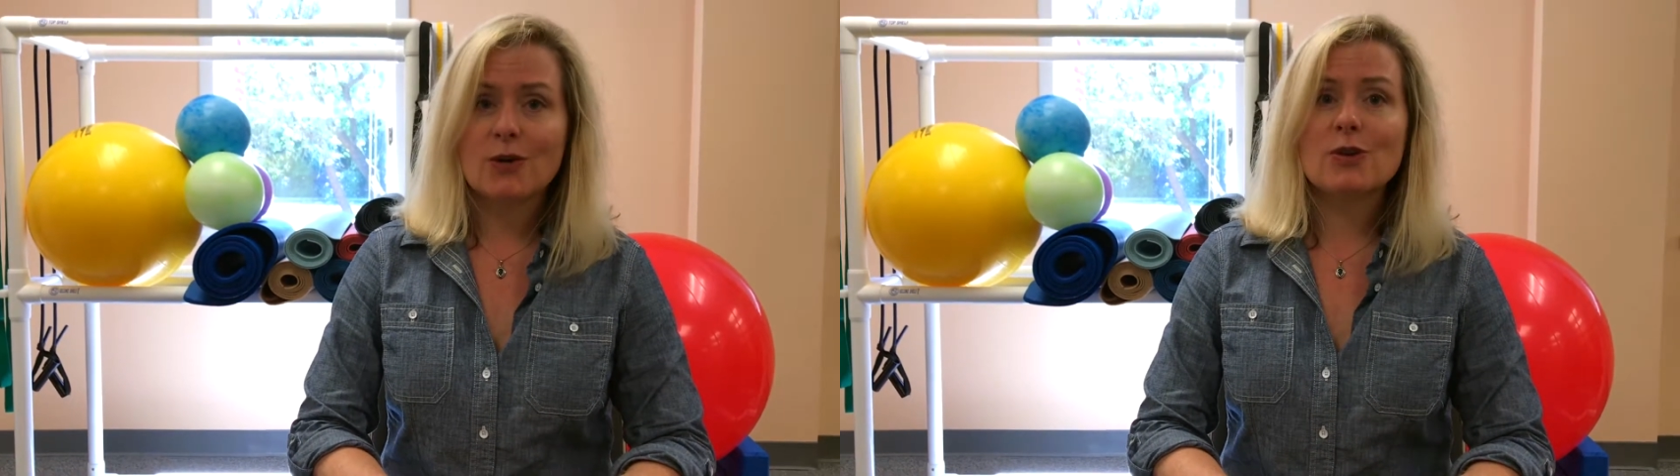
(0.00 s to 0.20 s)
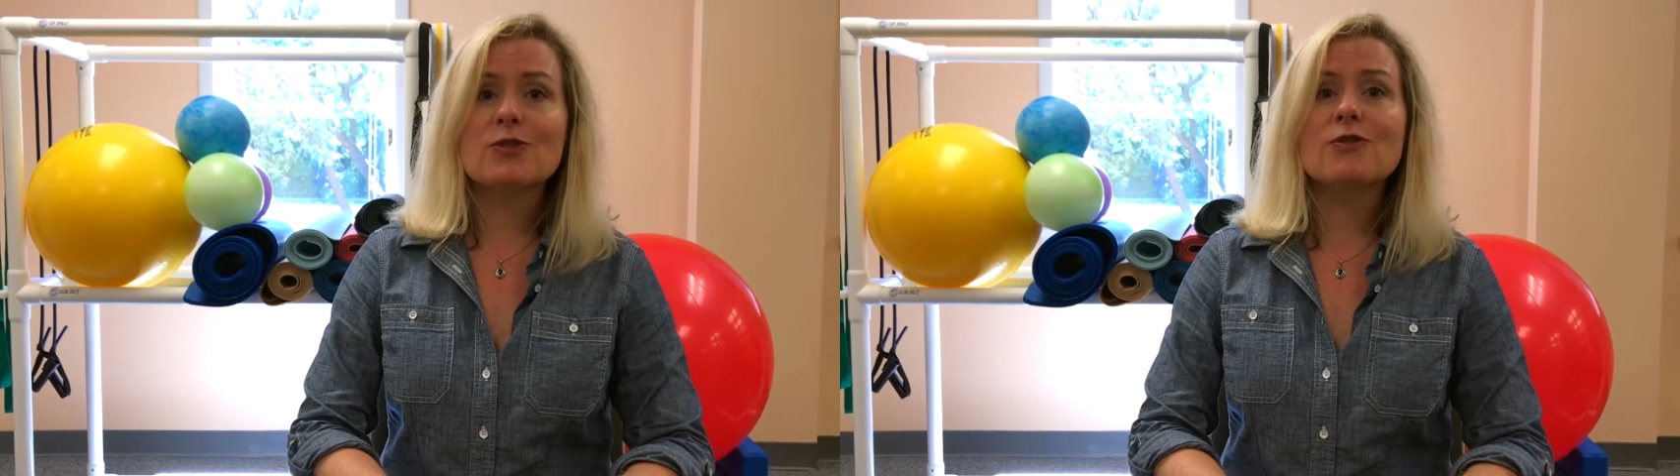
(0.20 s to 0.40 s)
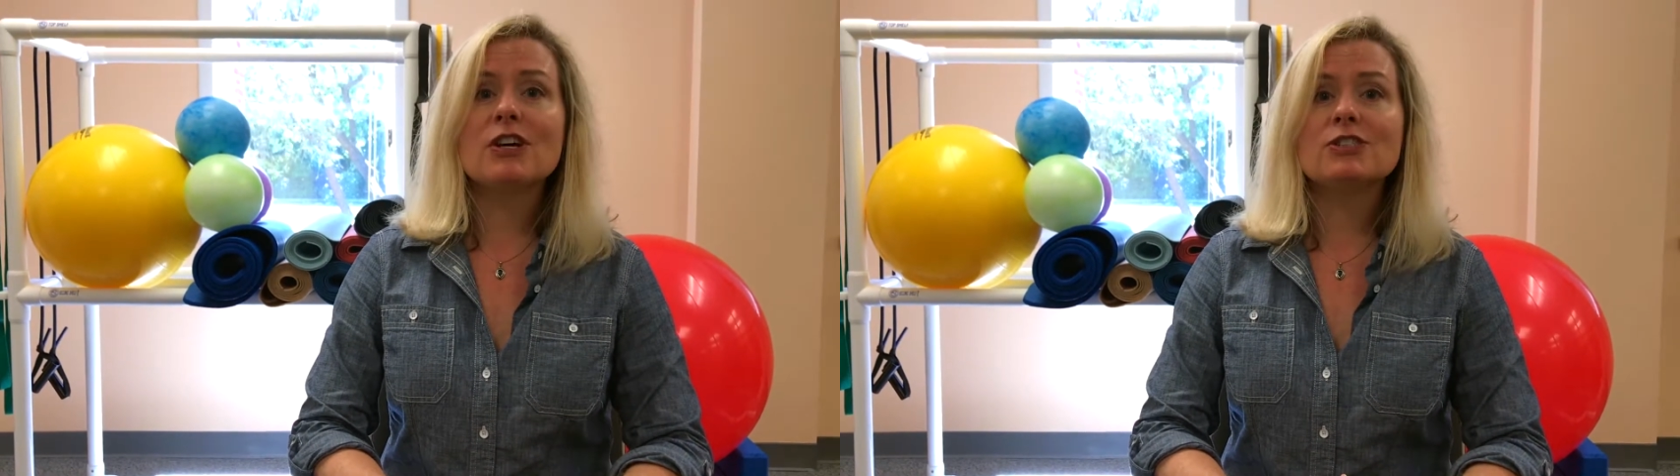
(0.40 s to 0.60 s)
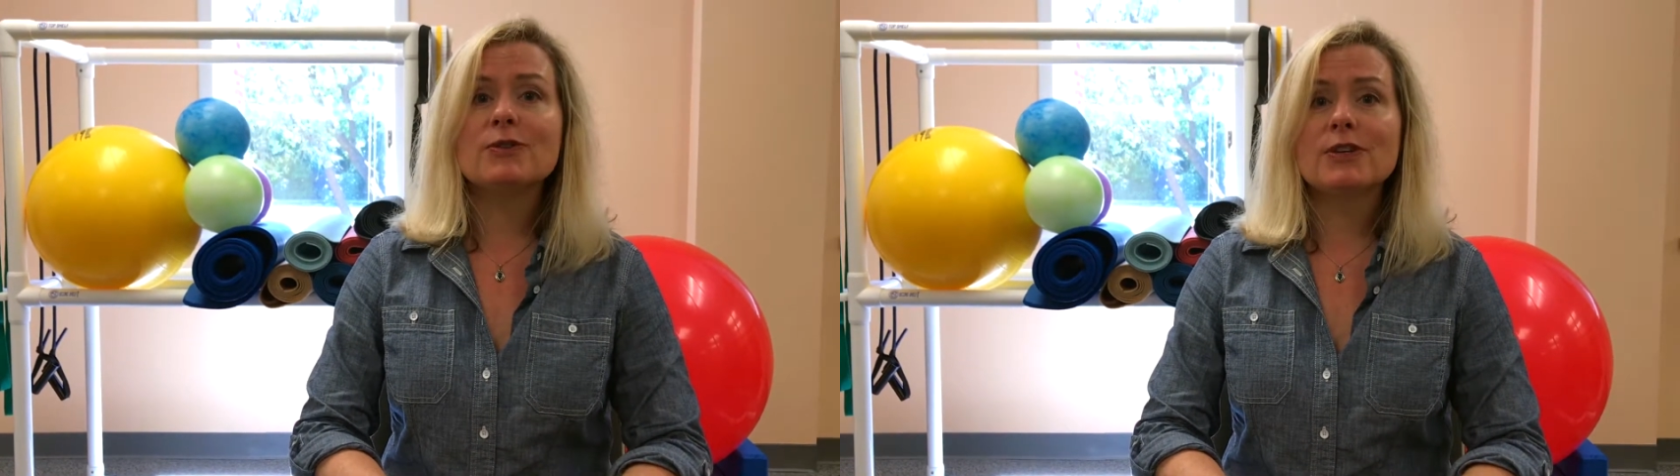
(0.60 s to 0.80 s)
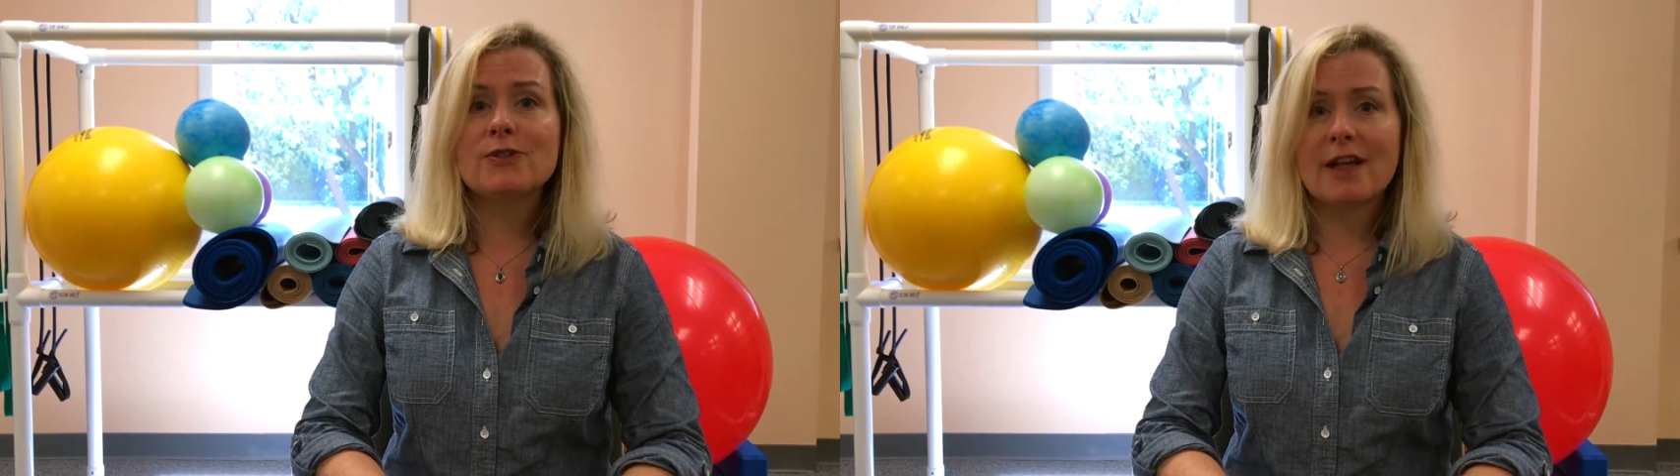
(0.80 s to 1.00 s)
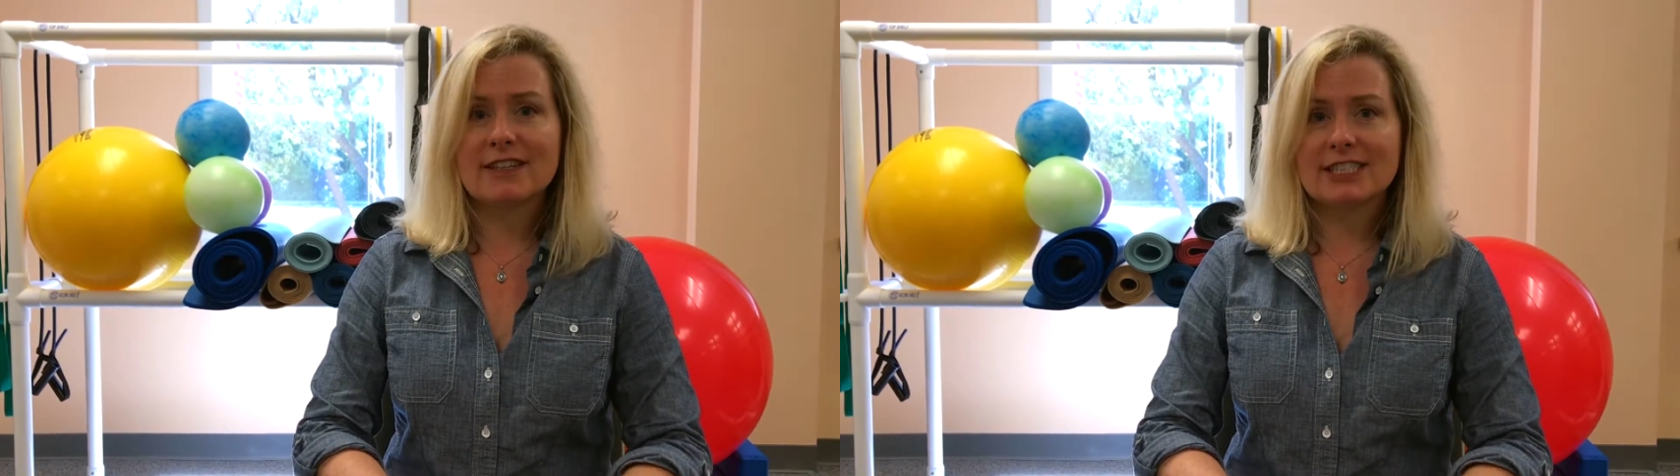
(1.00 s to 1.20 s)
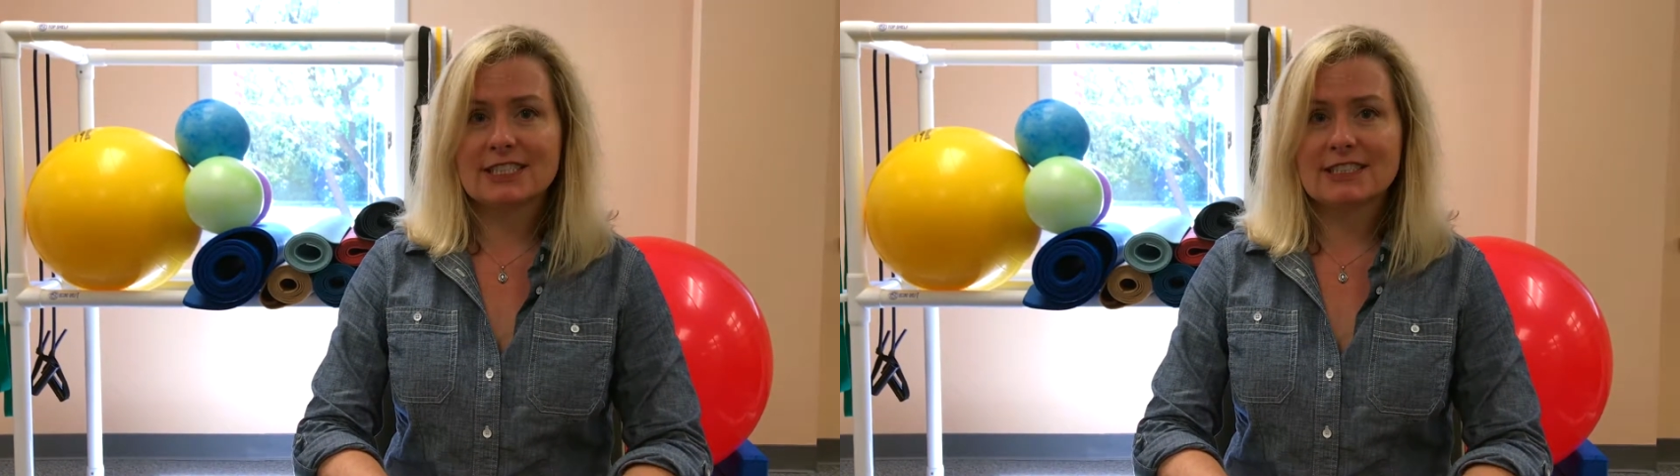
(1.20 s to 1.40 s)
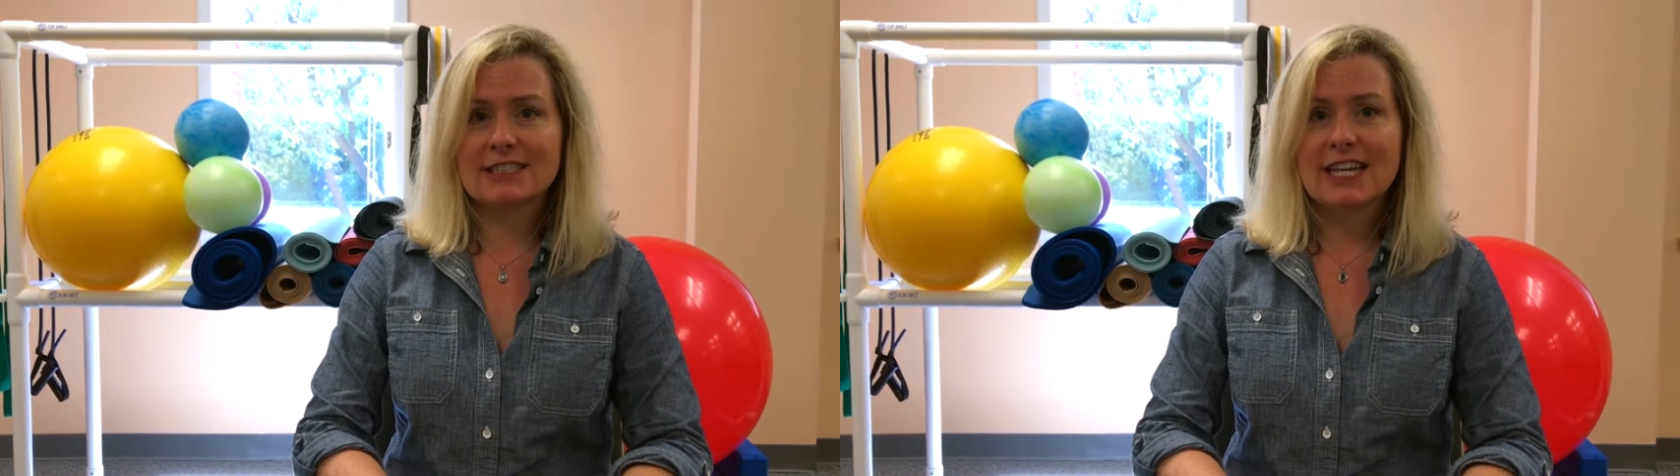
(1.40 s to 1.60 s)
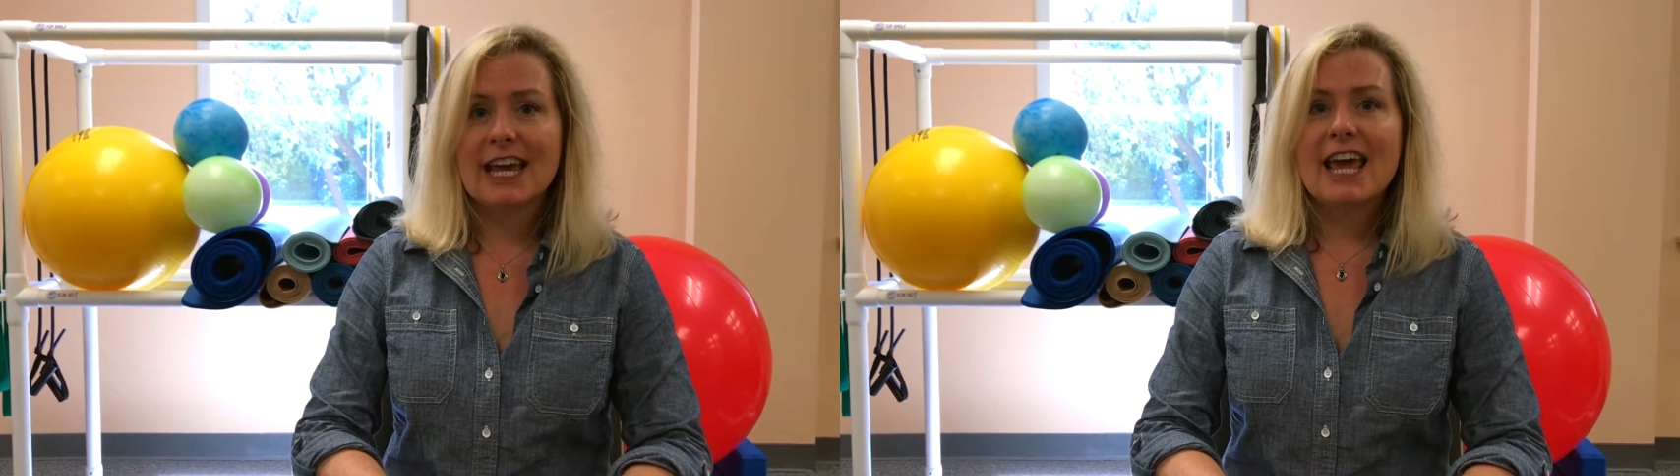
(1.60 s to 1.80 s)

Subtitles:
or you've gone to a urologist,